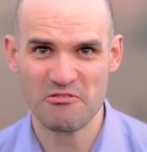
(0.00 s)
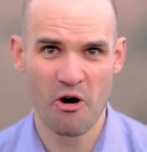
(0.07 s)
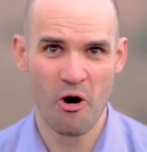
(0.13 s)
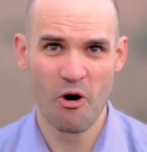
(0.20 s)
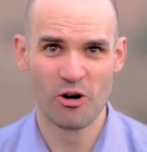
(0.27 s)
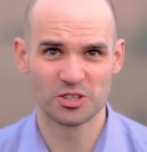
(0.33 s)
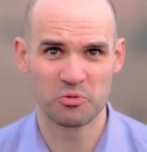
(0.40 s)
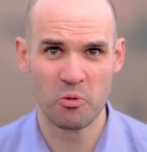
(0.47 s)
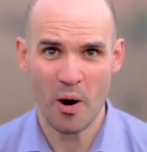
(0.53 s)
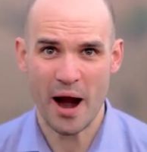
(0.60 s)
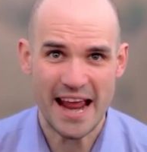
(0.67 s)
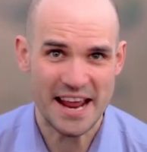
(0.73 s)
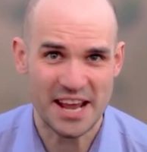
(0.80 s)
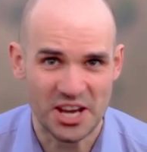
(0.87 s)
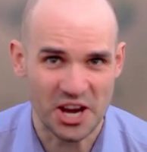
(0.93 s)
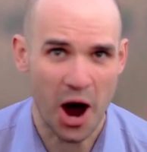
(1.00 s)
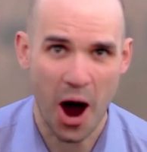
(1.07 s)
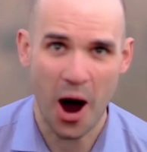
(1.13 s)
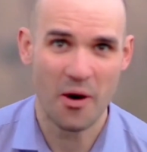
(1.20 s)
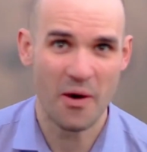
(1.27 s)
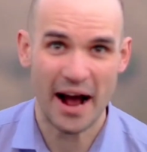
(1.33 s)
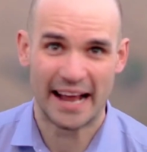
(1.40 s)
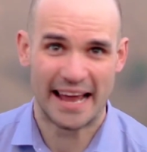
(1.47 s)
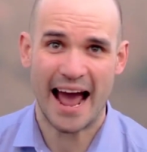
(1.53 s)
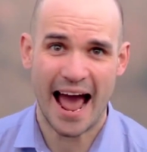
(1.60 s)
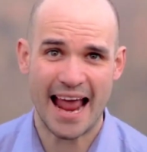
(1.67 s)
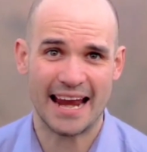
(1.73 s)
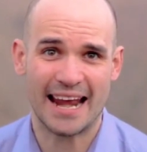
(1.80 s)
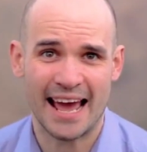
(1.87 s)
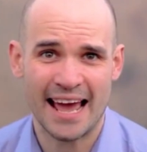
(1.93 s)
roars, we go
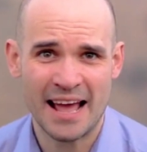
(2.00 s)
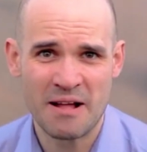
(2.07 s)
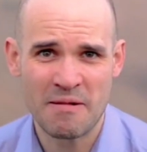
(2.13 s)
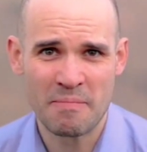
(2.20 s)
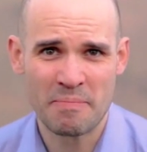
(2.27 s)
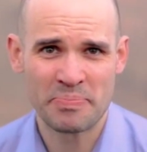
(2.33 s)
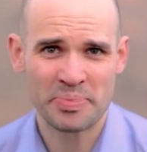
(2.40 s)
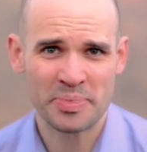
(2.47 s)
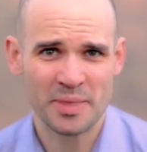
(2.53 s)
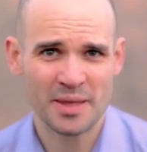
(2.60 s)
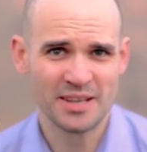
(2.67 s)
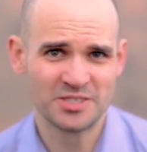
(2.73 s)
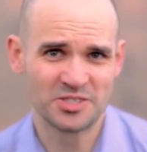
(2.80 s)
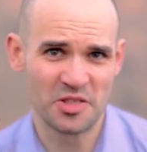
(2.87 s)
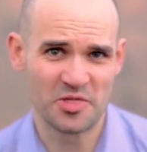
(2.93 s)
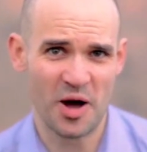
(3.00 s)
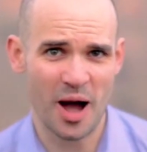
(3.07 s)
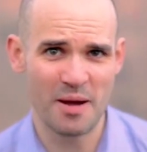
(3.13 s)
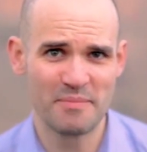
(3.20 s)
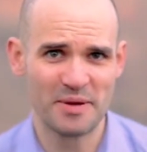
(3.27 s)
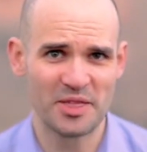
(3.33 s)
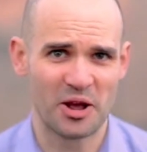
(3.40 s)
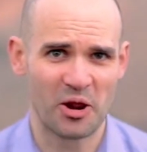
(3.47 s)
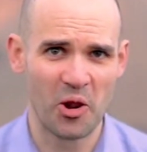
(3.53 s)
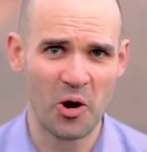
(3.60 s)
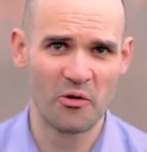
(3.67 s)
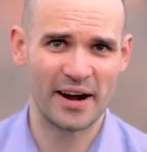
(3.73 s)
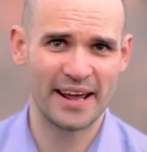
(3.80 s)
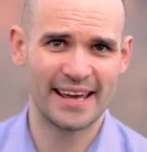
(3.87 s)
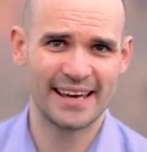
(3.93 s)
again. So thine be the
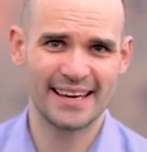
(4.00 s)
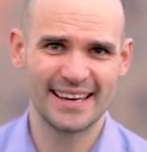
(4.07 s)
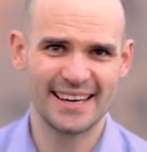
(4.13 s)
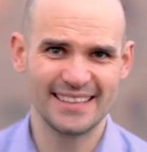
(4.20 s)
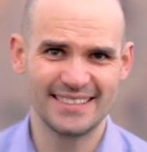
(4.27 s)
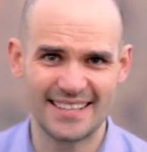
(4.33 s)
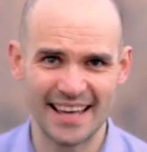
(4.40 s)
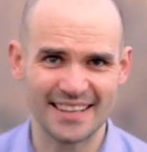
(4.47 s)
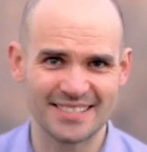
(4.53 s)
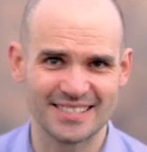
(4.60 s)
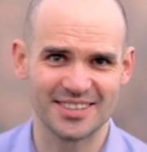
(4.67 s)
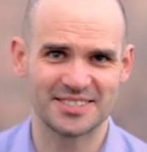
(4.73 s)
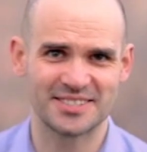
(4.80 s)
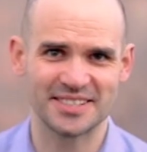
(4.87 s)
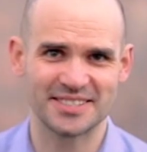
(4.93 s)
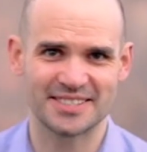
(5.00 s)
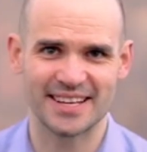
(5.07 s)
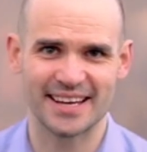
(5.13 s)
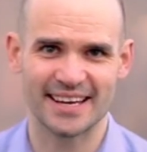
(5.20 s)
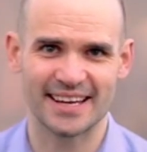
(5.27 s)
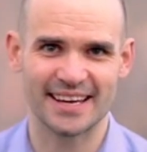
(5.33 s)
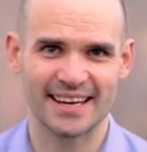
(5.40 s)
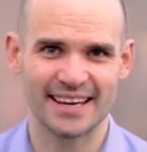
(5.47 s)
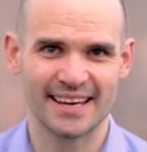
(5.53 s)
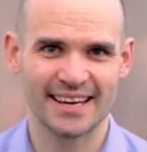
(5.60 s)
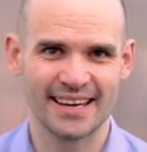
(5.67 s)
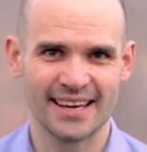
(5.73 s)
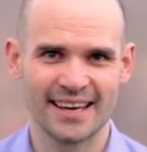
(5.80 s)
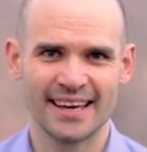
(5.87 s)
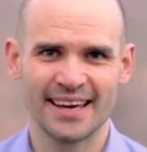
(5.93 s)
glory, death's lost its sting.
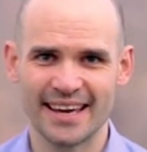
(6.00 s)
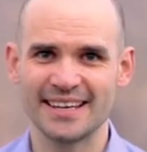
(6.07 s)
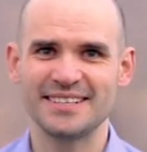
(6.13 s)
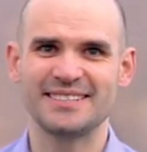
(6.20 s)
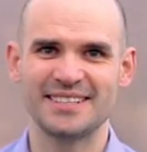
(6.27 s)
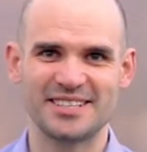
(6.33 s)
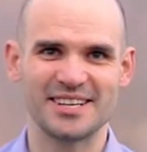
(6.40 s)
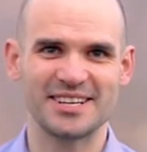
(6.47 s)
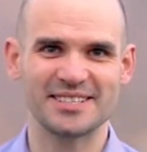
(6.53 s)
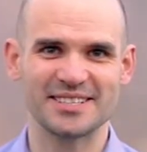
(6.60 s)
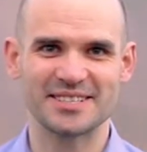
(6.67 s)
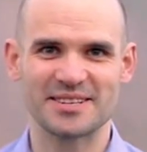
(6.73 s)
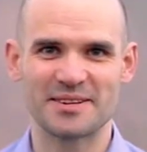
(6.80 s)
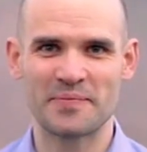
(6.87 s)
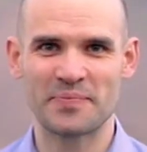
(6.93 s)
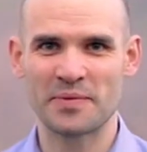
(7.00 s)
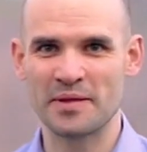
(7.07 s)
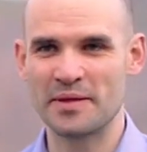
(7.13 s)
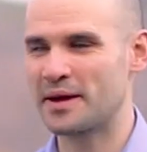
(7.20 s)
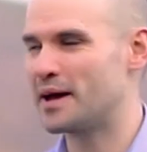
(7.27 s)
Here's to Jesus, the